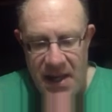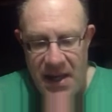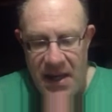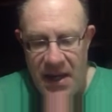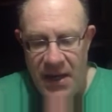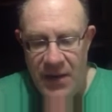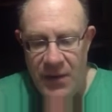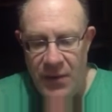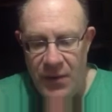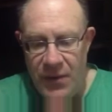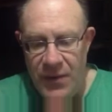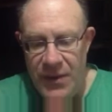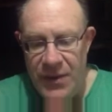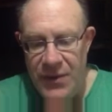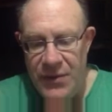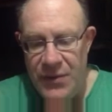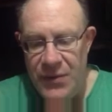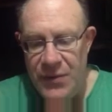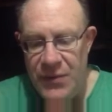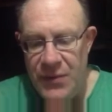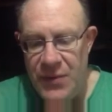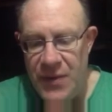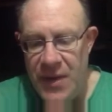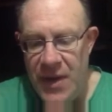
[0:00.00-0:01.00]
in order
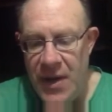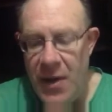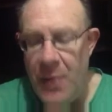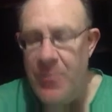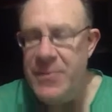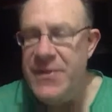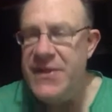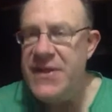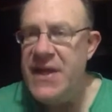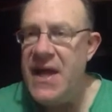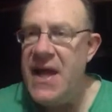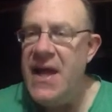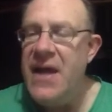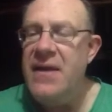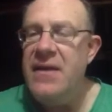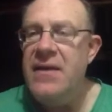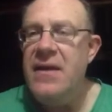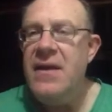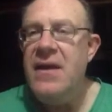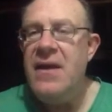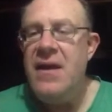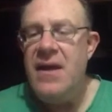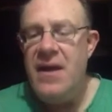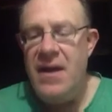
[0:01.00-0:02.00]
to obtain
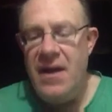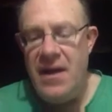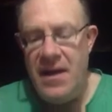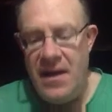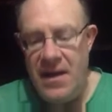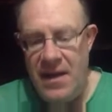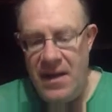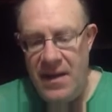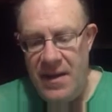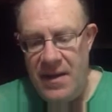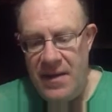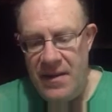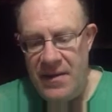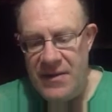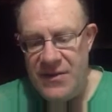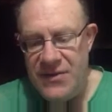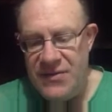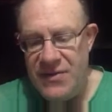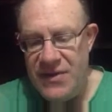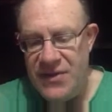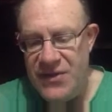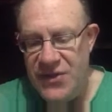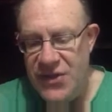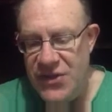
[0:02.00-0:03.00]

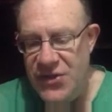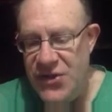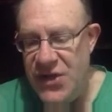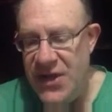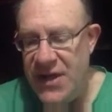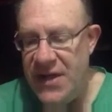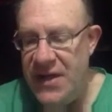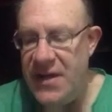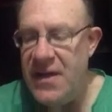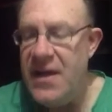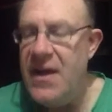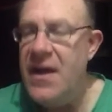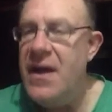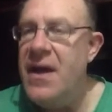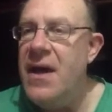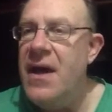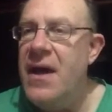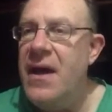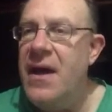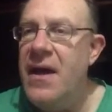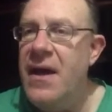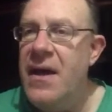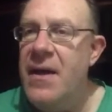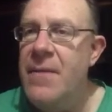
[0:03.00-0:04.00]
strategic
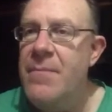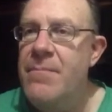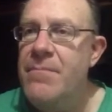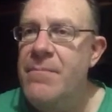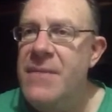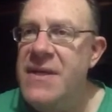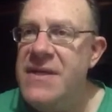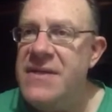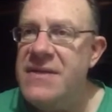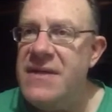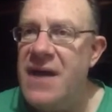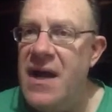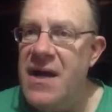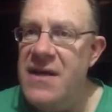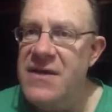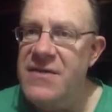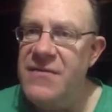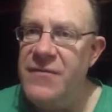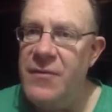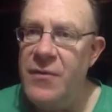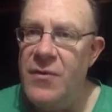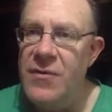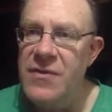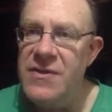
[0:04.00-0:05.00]

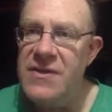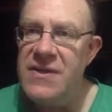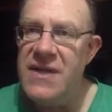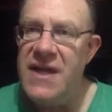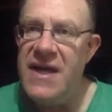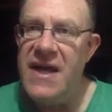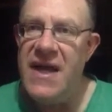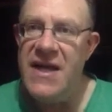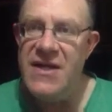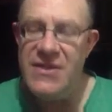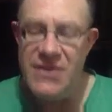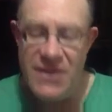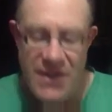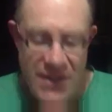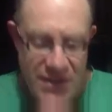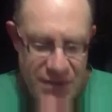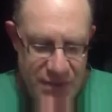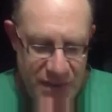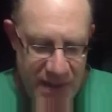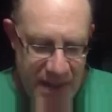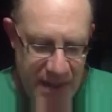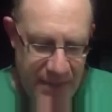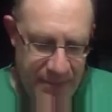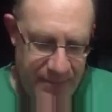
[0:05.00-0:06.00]
missiles force against
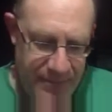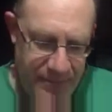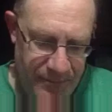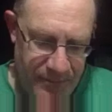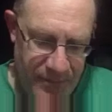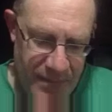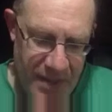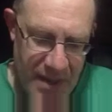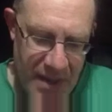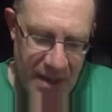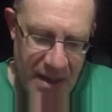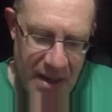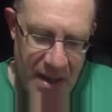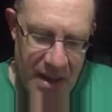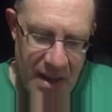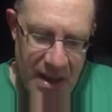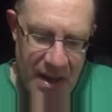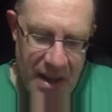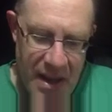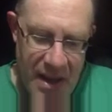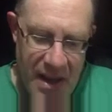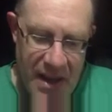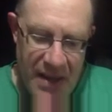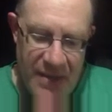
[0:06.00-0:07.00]
Israel.
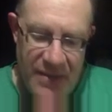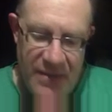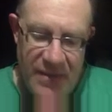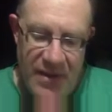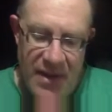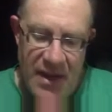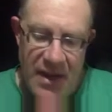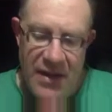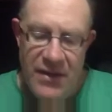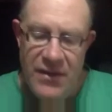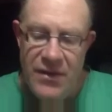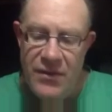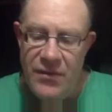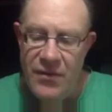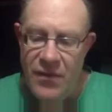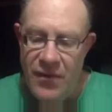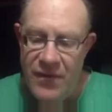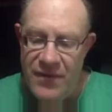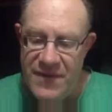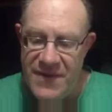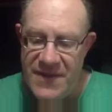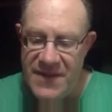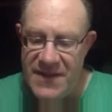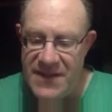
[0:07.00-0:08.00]
And in the
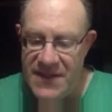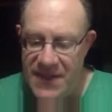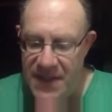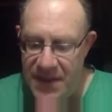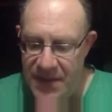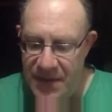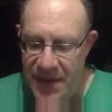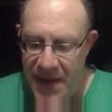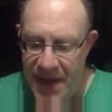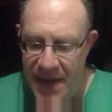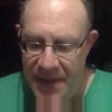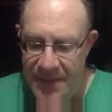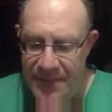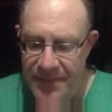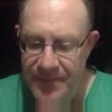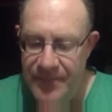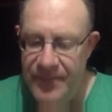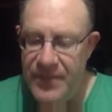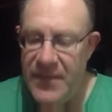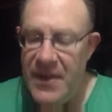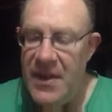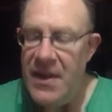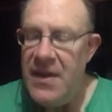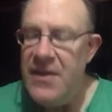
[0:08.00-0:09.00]
north, Syria
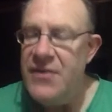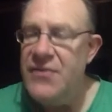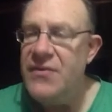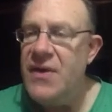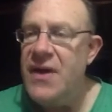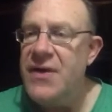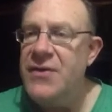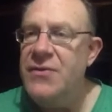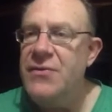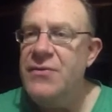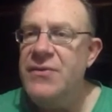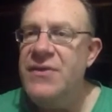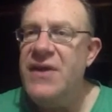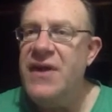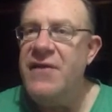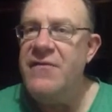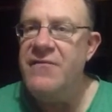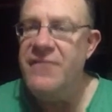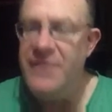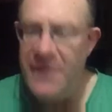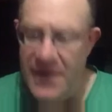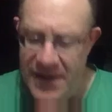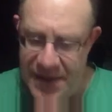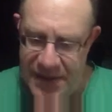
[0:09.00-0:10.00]
tried to
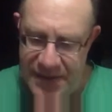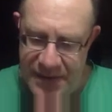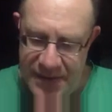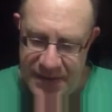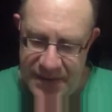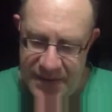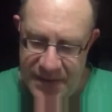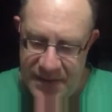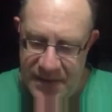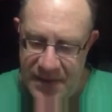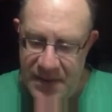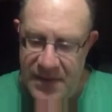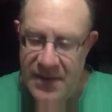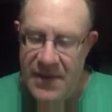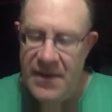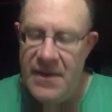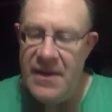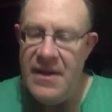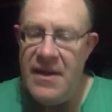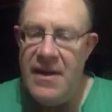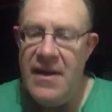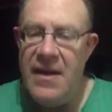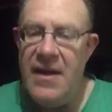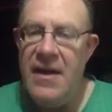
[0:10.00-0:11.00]
divert
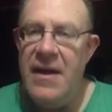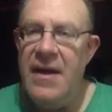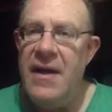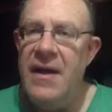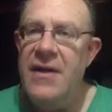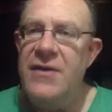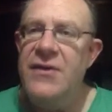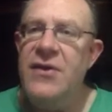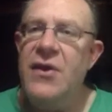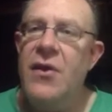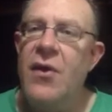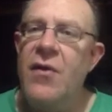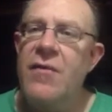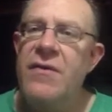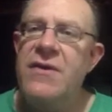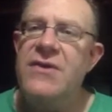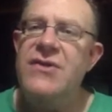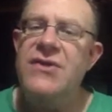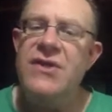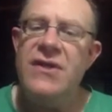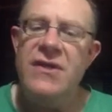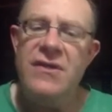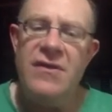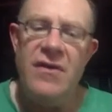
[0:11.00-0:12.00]
the
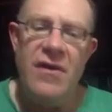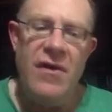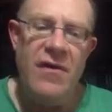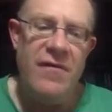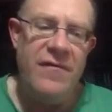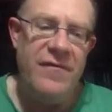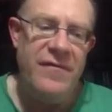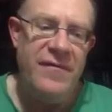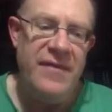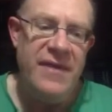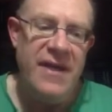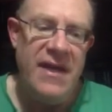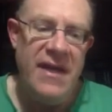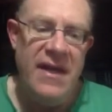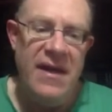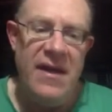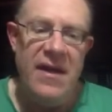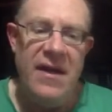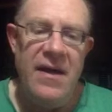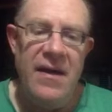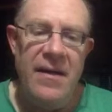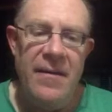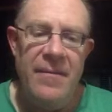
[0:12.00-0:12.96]
origin of the